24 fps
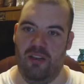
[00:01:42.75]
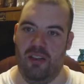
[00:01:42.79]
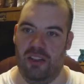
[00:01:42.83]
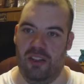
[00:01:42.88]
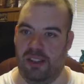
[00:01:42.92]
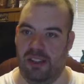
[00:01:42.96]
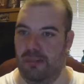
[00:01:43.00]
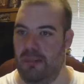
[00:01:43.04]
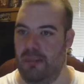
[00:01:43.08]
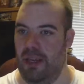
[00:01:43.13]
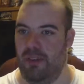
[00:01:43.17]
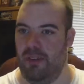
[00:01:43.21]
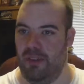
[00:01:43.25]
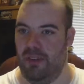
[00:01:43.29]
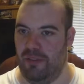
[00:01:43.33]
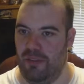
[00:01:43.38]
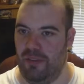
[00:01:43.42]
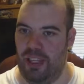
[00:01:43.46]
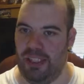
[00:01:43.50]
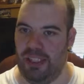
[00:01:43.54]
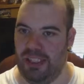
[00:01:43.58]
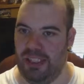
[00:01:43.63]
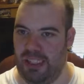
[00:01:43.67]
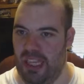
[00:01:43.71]
who's a bit of a
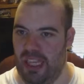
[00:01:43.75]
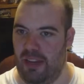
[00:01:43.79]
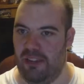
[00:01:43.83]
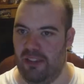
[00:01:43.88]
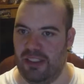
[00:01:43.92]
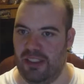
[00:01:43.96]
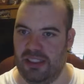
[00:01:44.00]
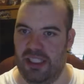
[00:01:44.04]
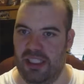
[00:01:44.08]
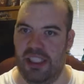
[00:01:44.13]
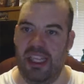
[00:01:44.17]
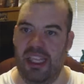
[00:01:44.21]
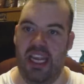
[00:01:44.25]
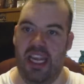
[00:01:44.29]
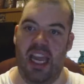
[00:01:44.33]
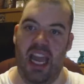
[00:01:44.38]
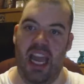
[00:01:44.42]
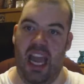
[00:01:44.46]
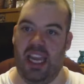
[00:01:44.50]
funny character,